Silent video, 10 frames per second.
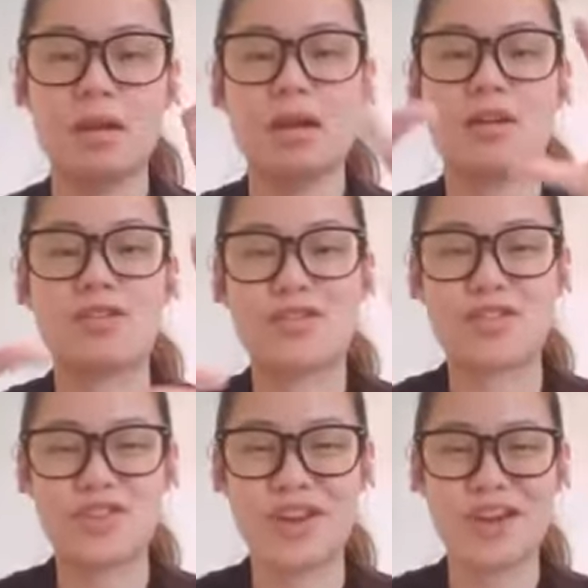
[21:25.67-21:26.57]
and
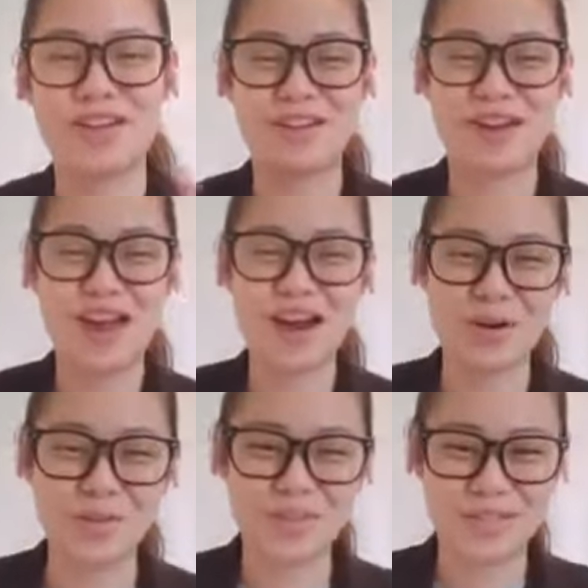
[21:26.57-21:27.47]
shake it
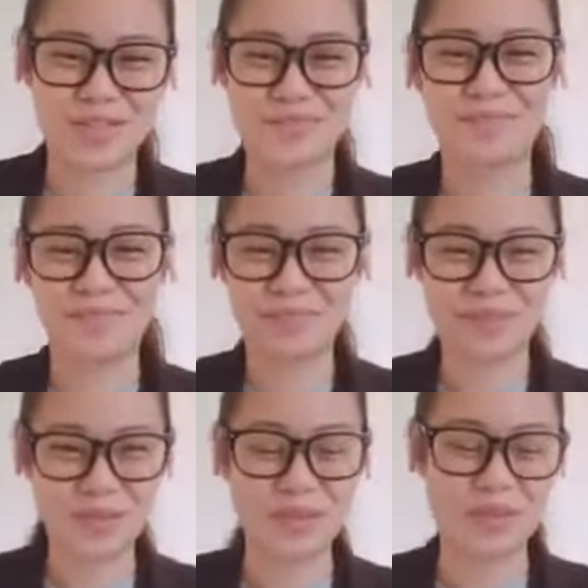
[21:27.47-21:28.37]
out
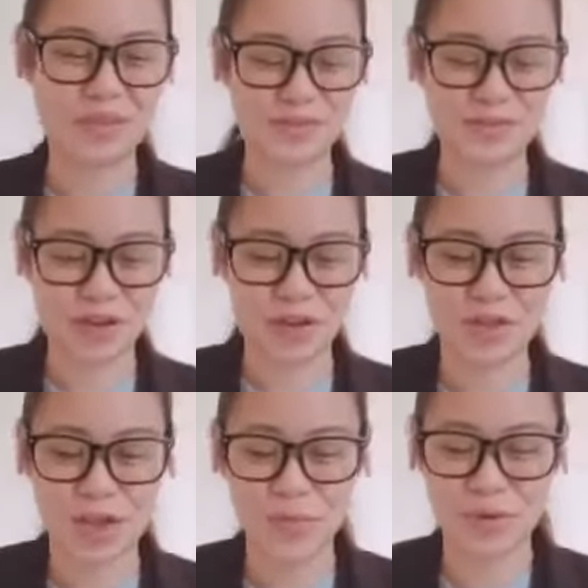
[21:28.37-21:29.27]
when you
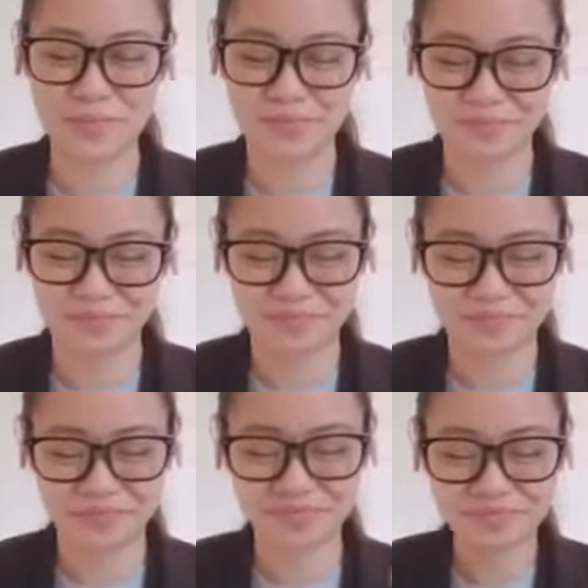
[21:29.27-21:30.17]
finish that one.
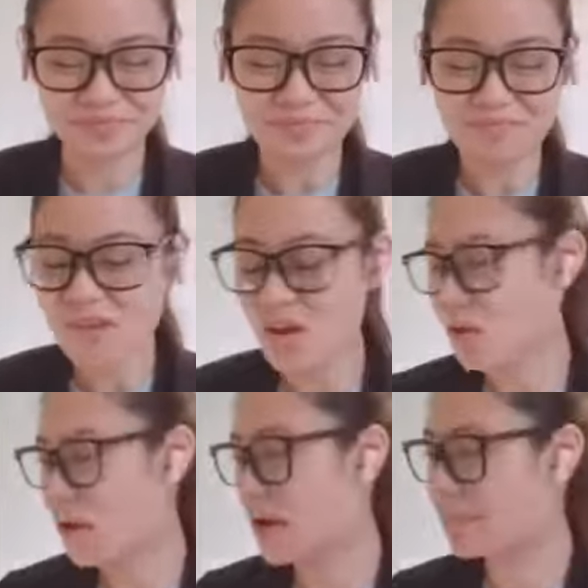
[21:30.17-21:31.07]

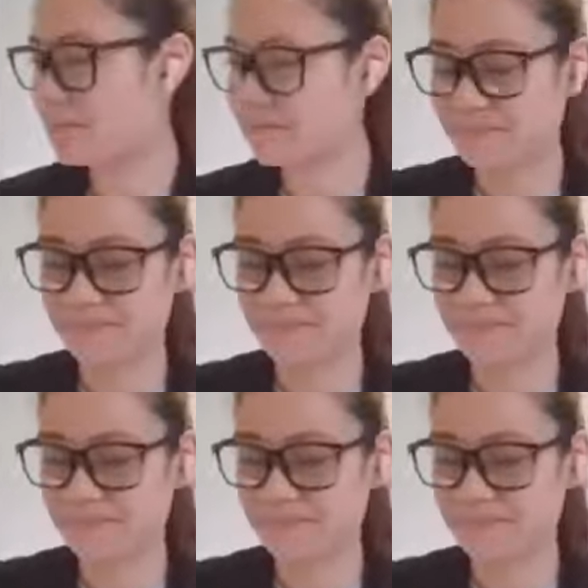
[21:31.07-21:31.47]
Okay.